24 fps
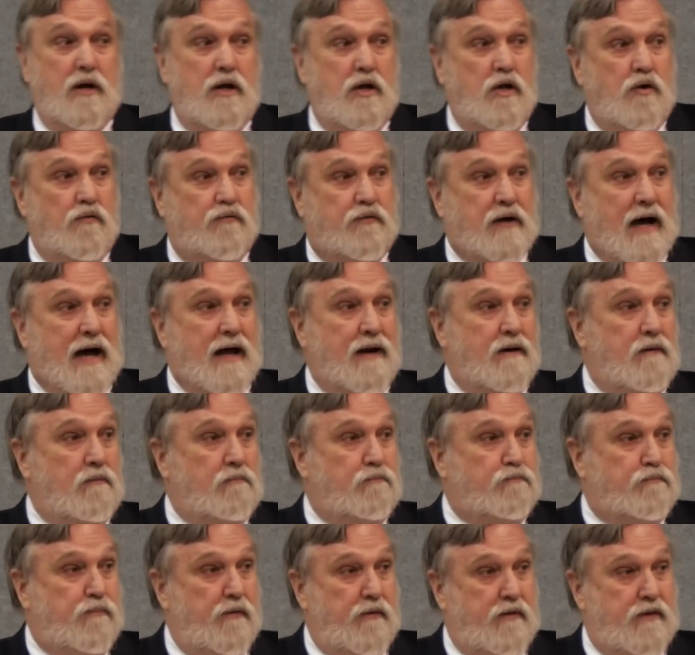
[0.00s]
you've got
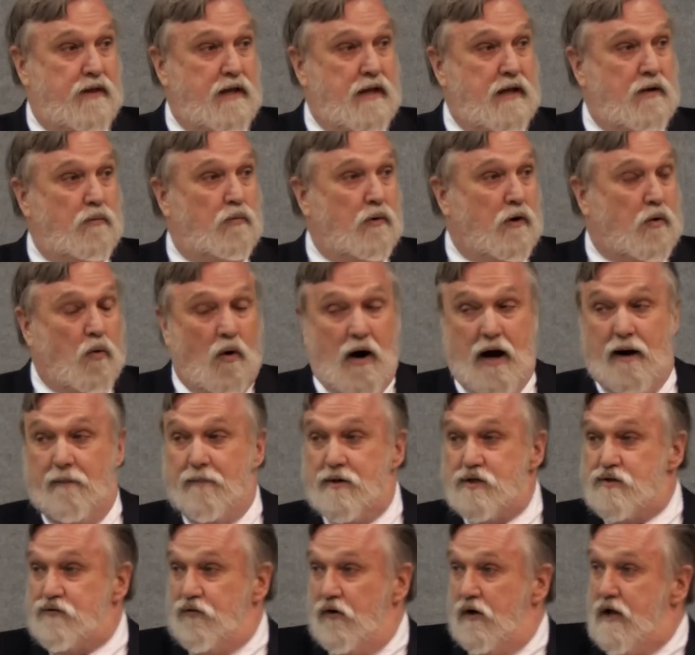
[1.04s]
the
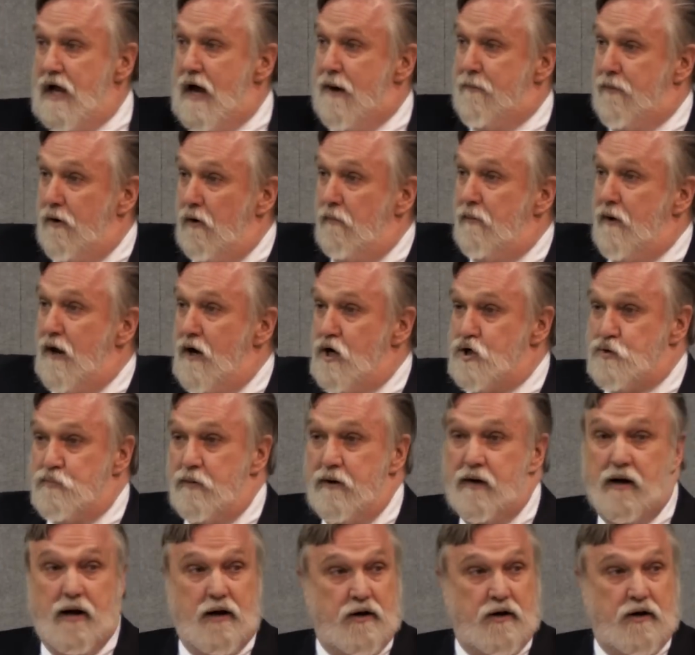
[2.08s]
requirements for capital punishment